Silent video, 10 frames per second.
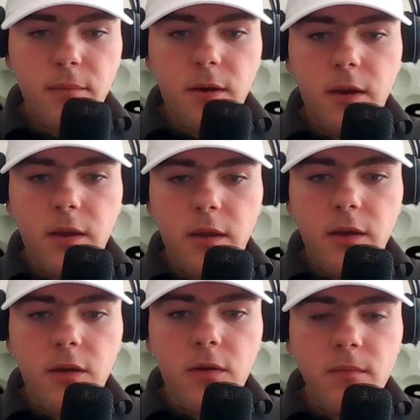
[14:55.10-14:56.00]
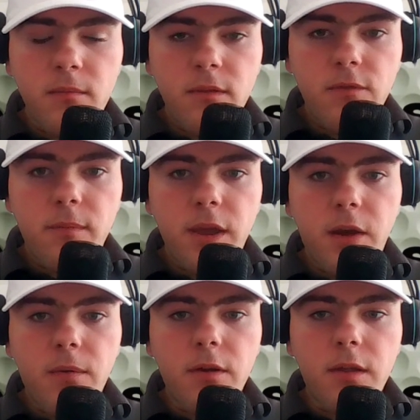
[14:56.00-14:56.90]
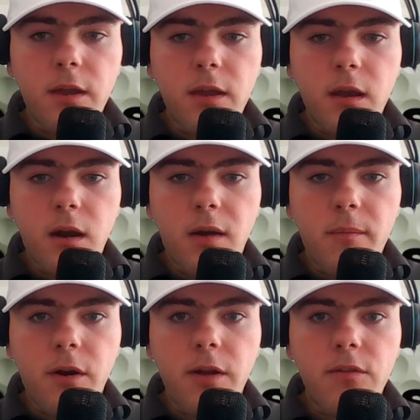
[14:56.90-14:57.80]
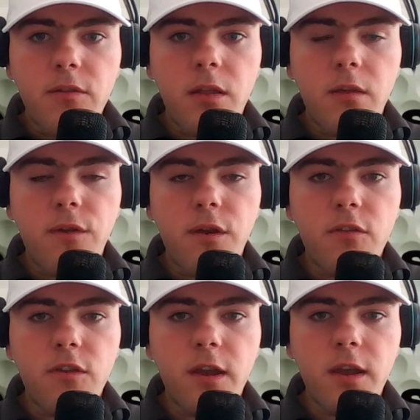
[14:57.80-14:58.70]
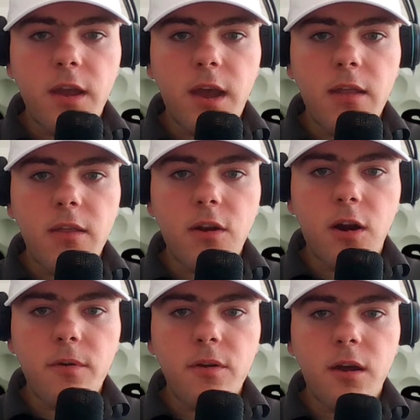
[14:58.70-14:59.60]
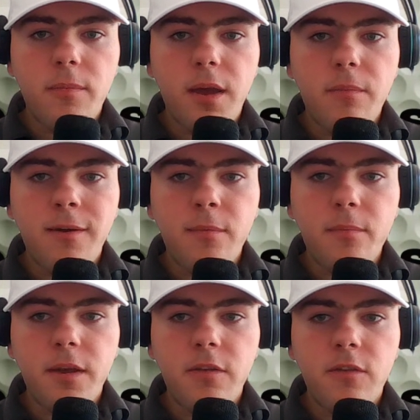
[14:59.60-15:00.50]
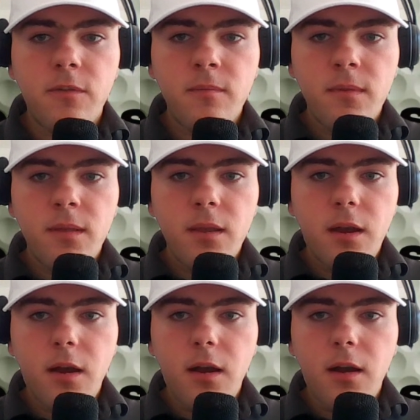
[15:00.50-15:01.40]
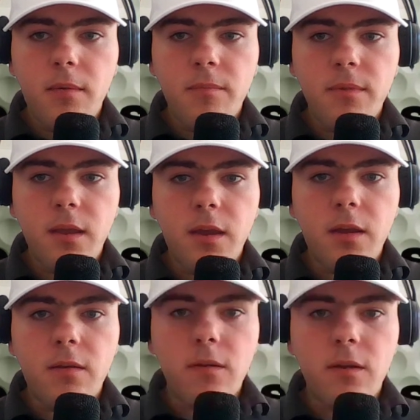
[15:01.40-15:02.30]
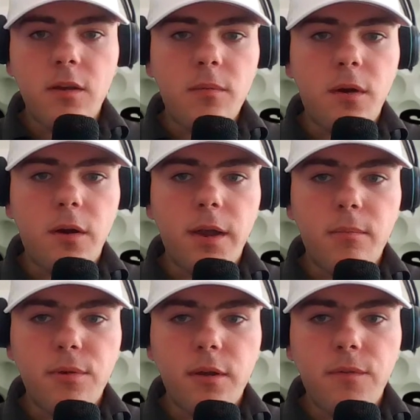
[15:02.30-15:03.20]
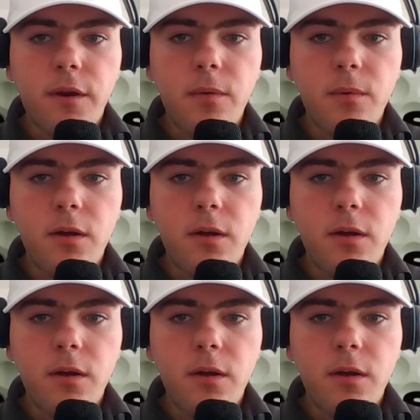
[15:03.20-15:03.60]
But For me, I really like Arkansas. They finished second at the Carmel Cup at Pebble Beach. And Marin played very